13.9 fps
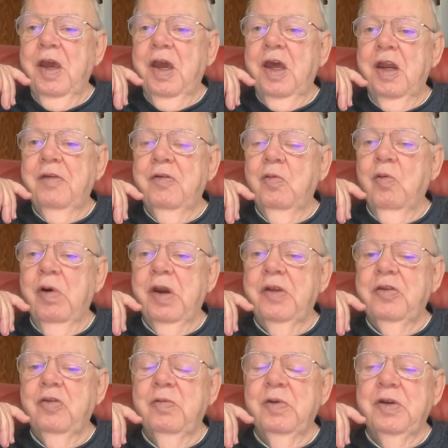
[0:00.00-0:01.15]
And if you wanted
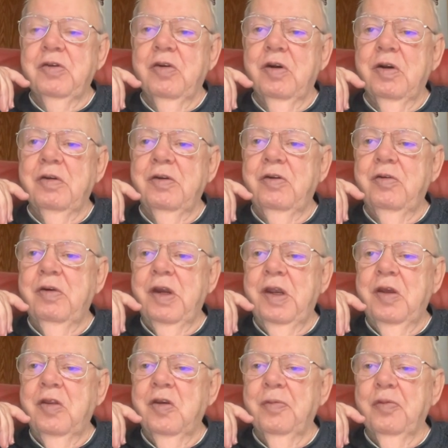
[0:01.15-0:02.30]
to return to any of the